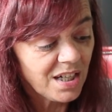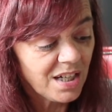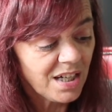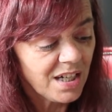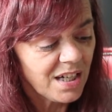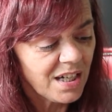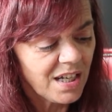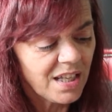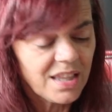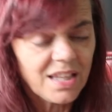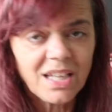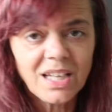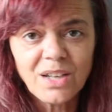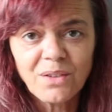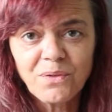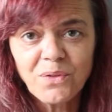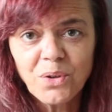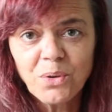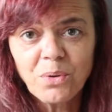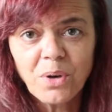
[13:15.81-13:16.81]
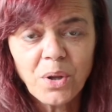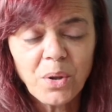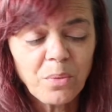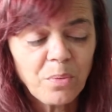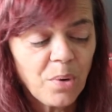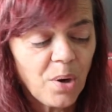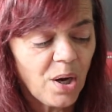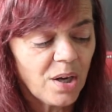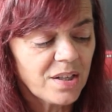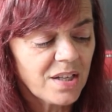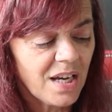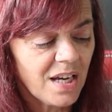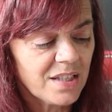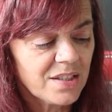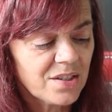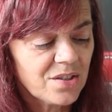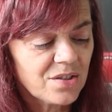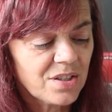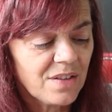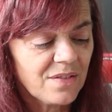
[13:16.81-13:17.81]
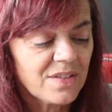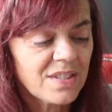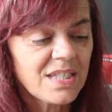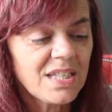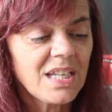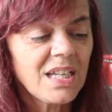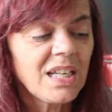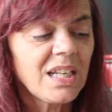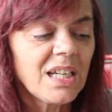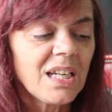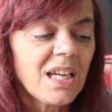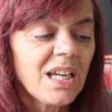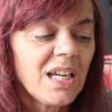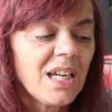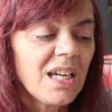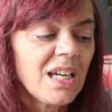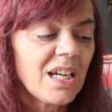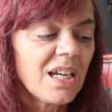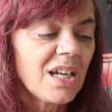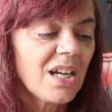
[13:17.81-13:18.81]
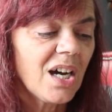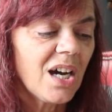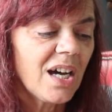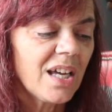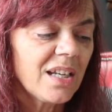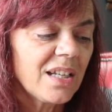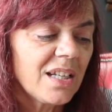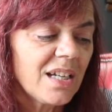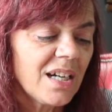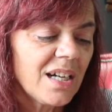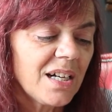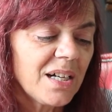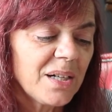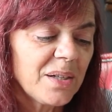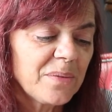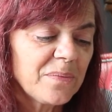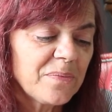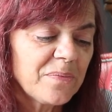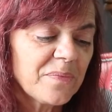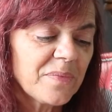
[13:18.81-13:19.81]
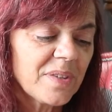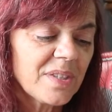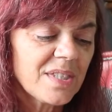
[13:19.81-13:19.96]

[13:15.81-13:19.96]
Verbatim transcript: I think a few other podcasters I've seen got um,